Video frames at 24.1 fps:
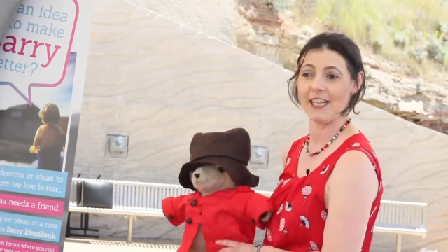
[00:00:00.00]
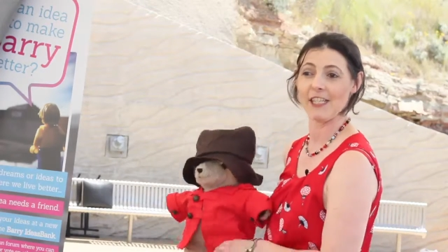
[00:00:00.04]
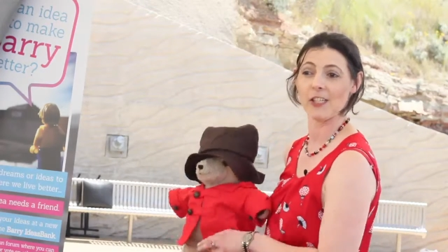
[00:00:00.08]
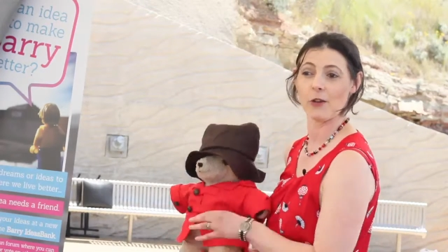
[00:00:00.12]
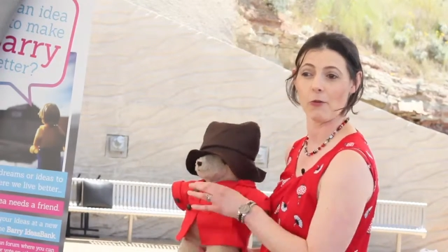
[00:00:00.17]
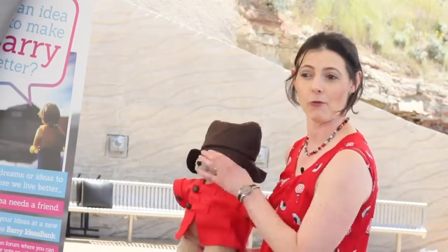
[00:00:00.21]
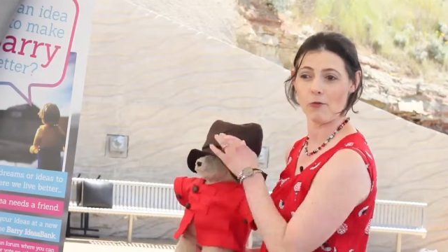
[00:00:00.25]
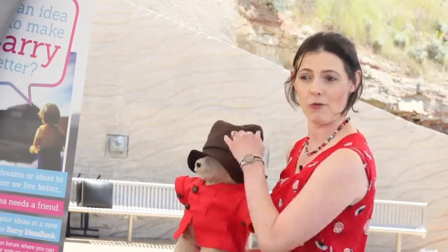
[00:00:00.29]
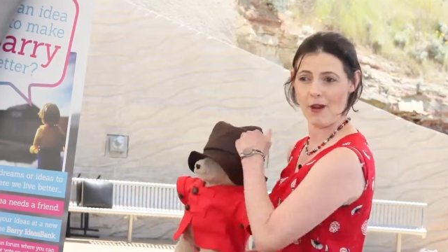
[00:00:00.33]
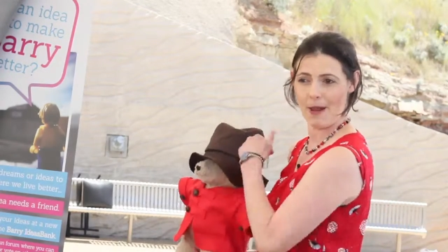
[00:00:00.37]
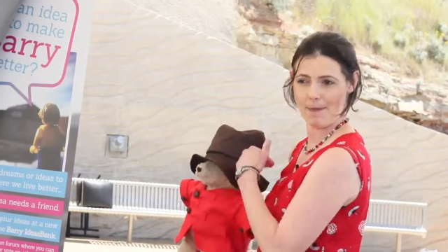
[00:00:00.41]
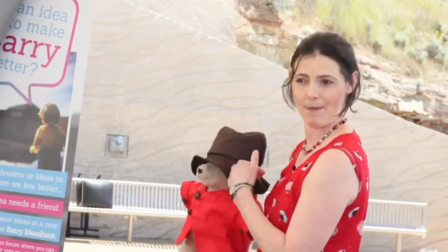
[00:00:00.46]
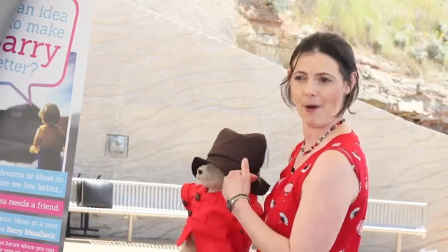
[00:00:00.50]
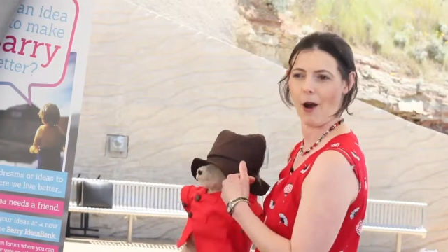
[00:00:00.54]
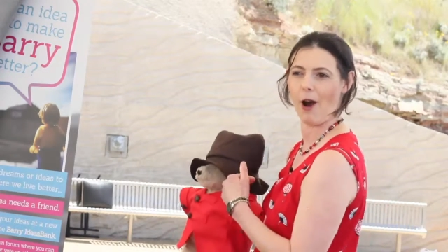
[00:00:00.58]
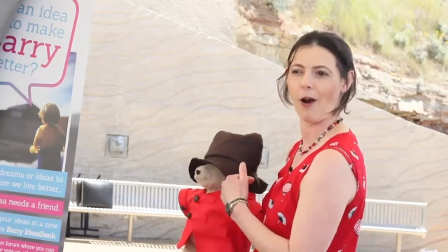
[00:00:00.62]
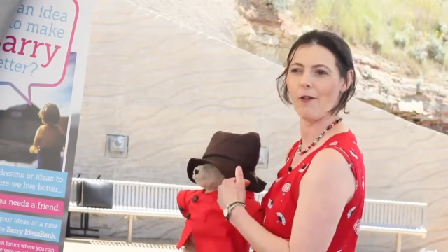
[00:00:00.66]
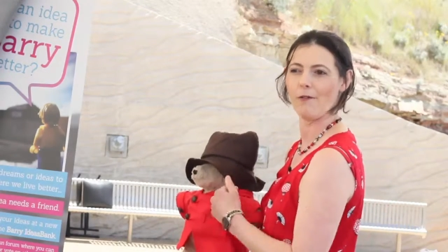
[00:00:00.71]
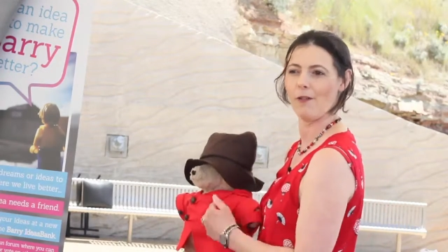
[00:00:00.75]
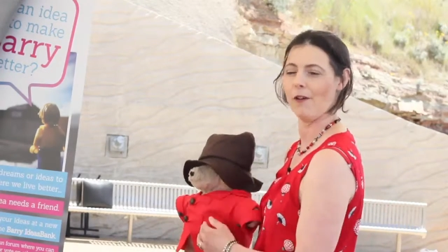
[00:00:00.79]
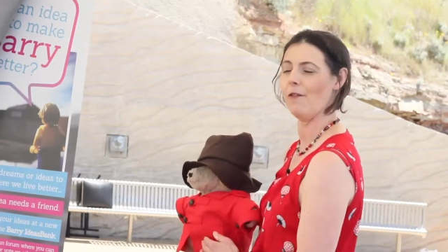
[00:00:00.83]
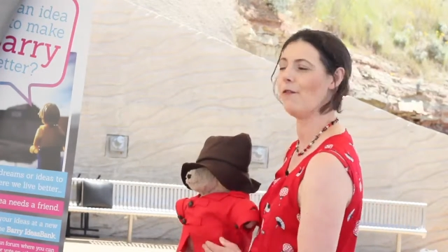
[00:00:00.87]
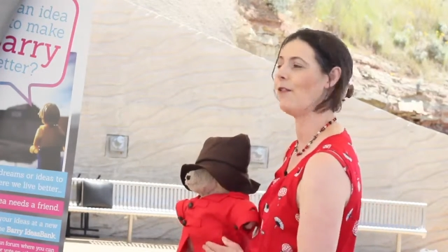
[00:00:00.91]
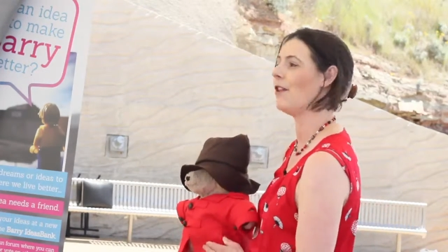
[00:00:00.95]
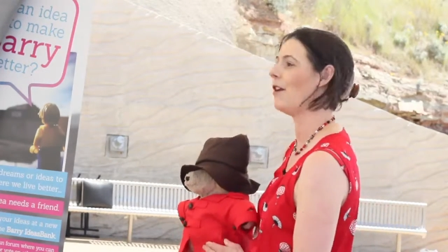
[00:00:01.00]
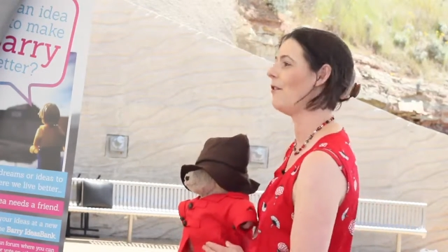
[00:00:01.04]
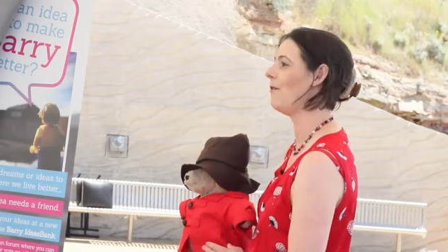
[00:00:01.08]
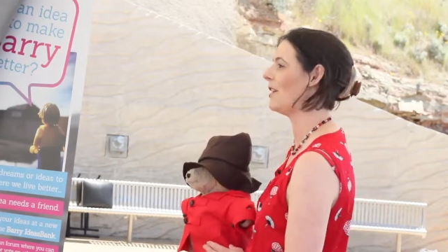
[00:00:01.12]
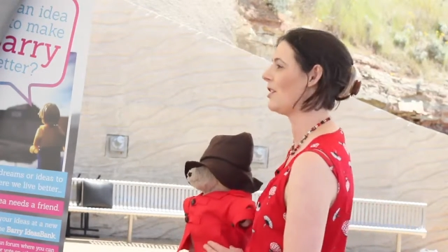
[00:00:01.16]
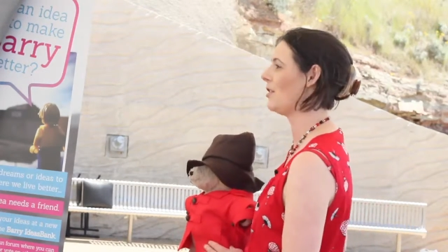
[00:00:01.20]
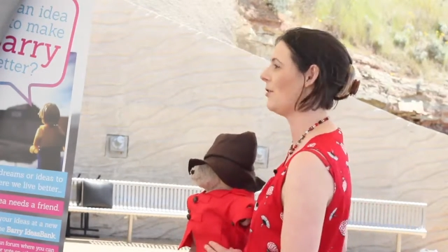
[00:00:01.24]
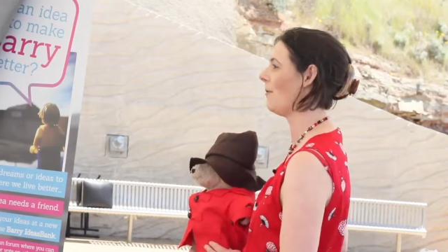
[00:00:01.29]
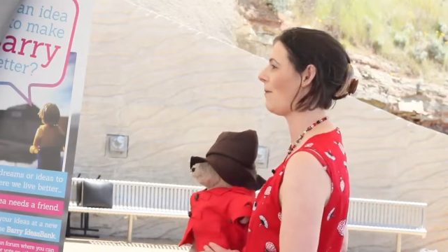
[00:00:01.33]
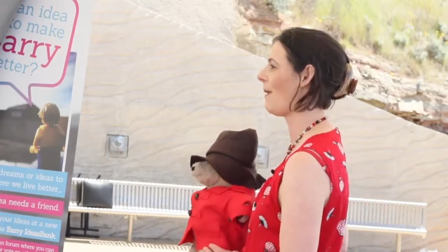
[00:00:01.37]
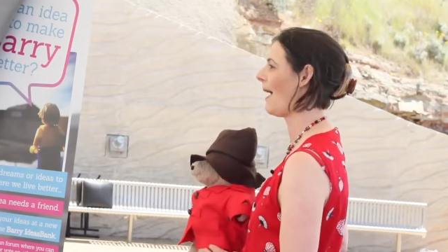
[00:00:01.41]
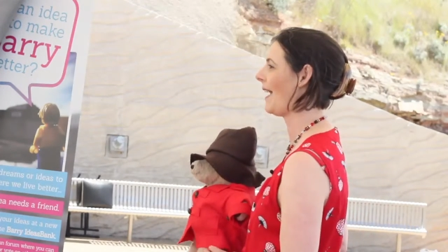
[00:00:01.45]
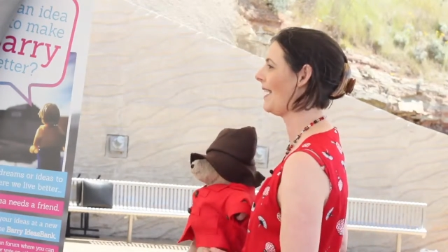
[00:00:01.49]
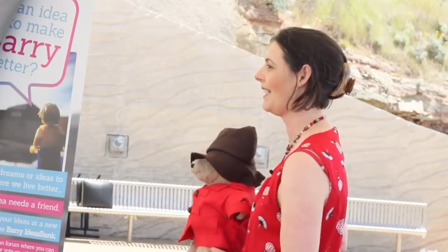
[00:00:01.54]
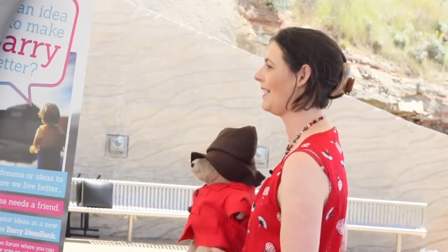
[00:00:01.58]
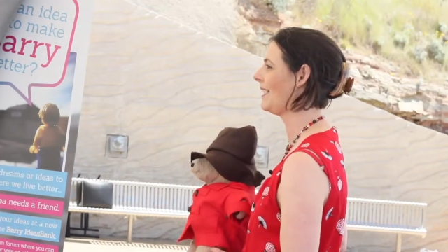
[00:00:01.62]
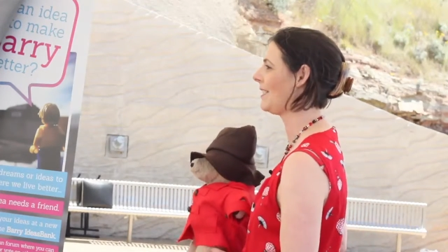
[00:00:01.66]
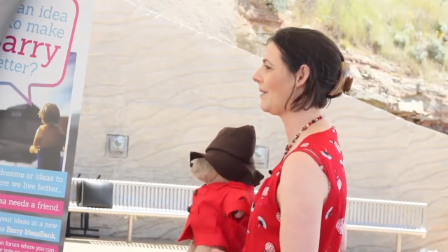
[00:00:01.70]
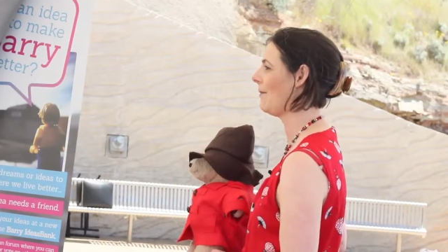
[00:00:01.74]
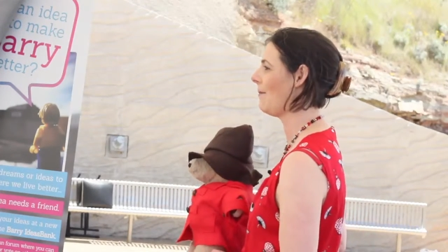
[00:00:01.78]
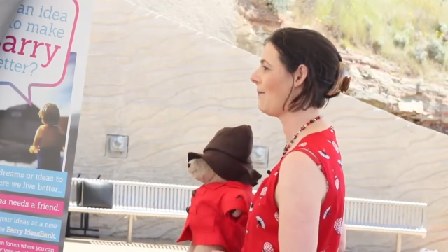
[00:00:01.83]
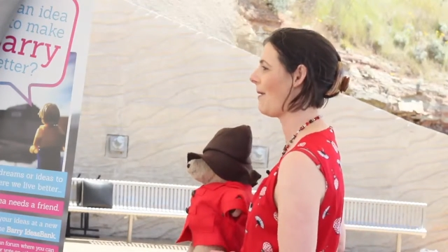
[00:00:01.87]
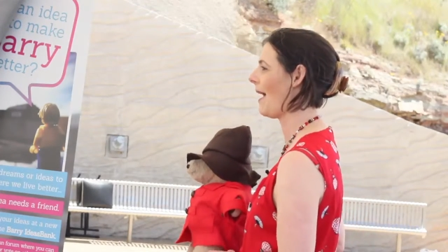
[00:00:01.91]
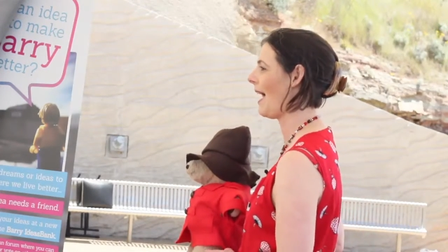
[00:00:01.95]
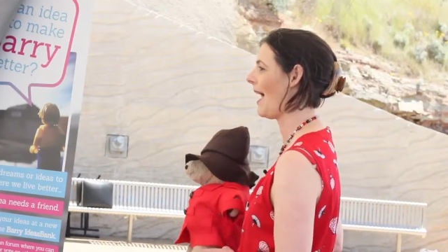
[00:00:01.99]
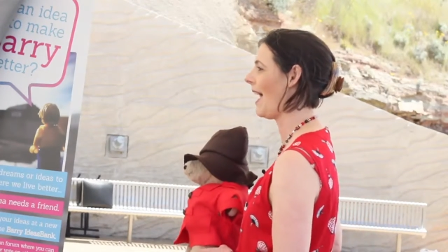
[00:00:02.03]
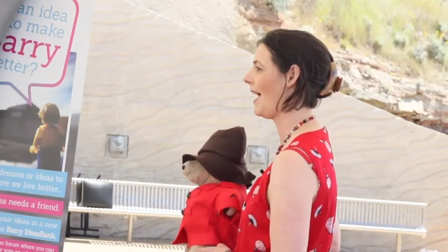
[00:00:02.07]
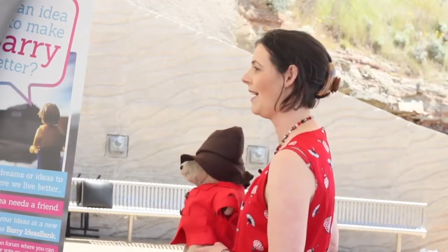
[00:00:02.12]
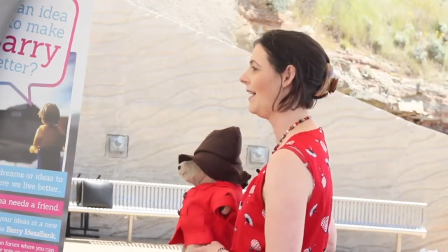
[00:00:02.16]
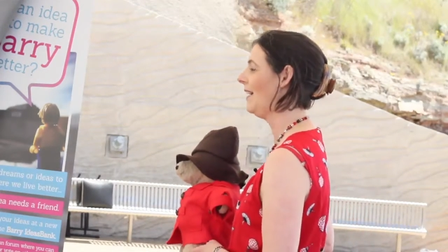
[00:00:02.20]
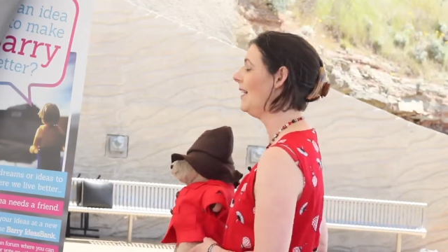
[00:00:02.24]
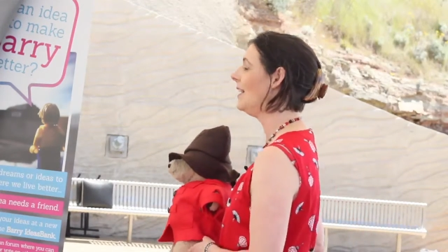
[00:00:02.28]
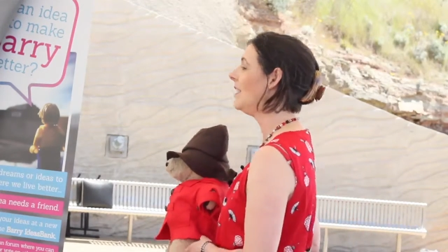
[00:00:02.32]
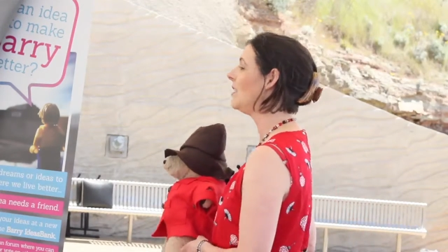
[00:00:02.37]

it's a rip-off of the original Paddington Bear.